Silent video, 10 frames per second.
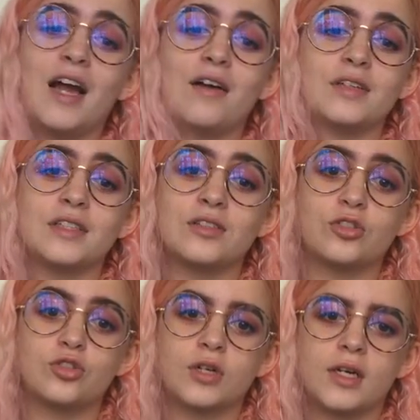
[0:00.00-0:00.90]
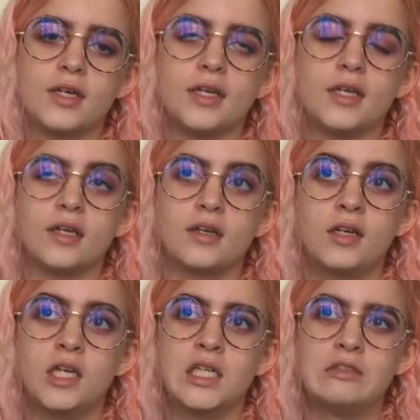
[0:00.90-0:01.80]
I have isn't strictly,
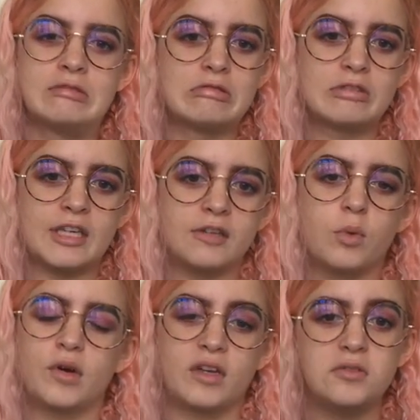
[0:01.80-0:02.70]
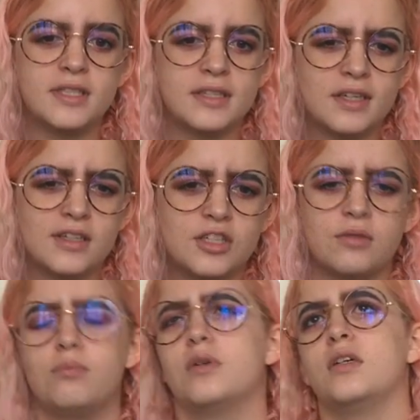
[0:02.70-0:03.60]
well it goes in the
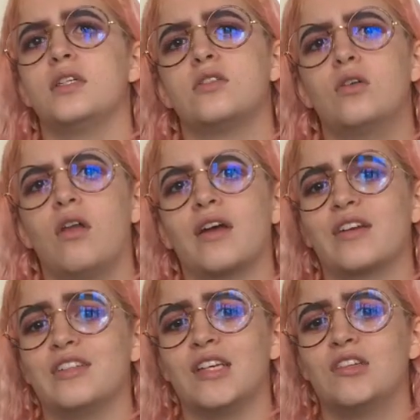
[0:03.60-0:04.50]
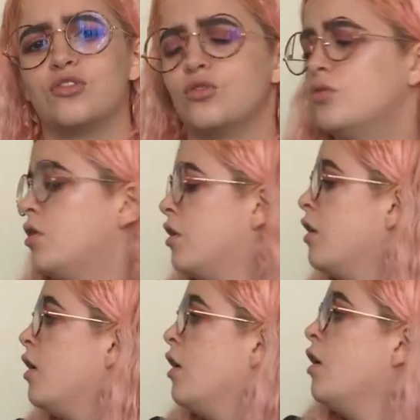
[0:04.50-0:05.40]
kitchen, but it's not like an essential.
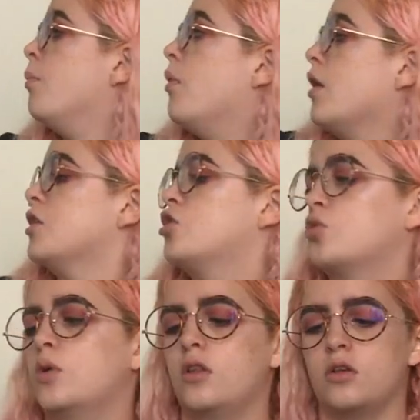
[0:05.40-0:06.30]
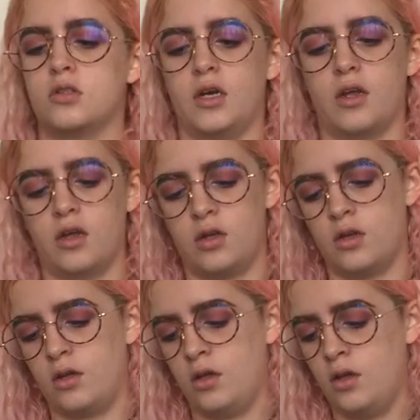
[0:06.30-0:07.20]
But it's just one of those like
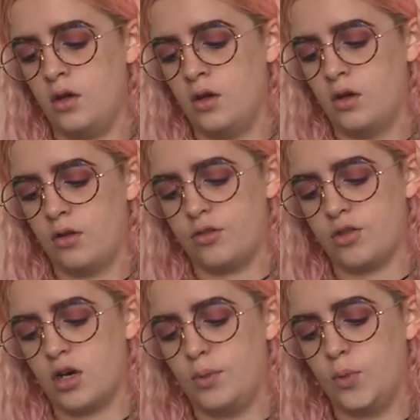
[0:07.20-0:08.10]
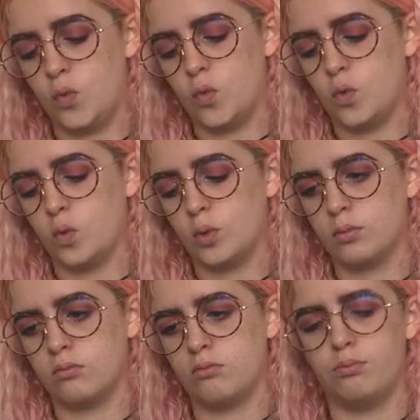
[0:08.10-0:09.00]
thermal
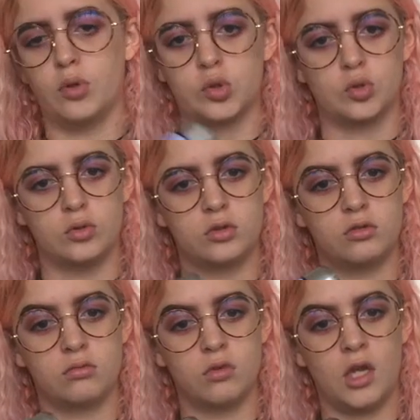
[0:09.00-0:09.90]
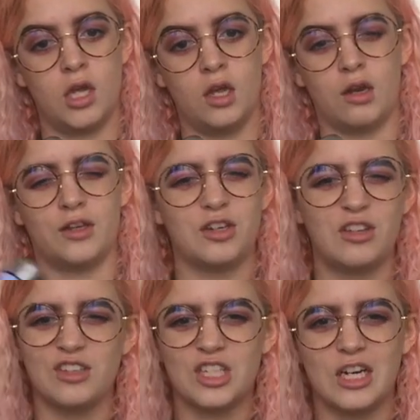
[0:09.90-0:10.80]
bottles. Like, you
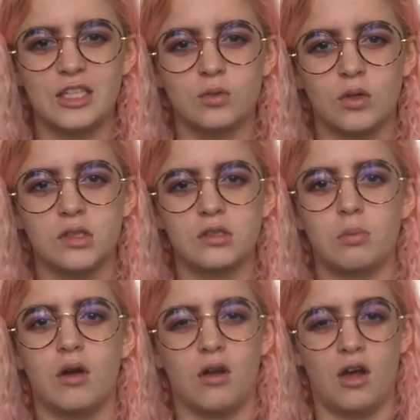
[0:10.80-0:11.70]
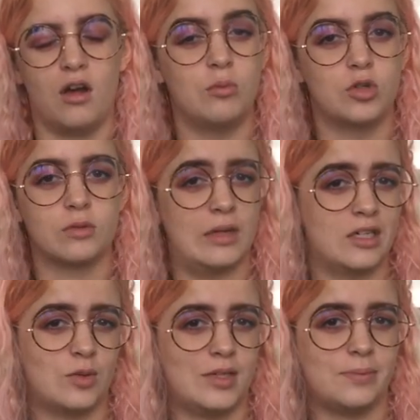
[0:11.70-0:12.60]
know, the Chili's ones, but like I'm not
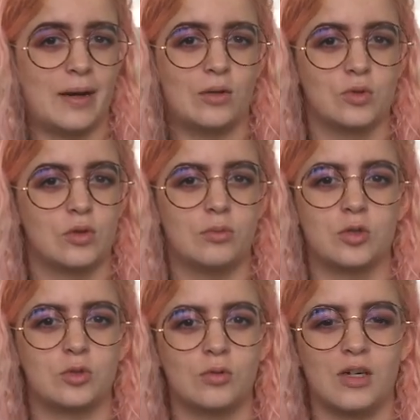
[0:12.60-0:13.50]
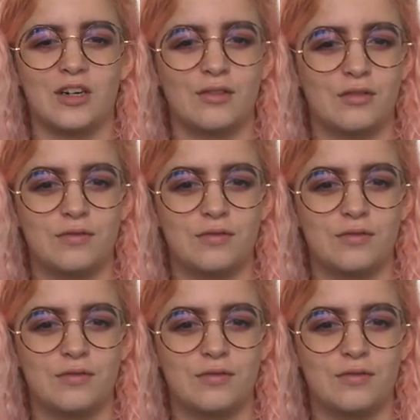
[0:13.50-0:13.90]
spending £20 on a bottle, like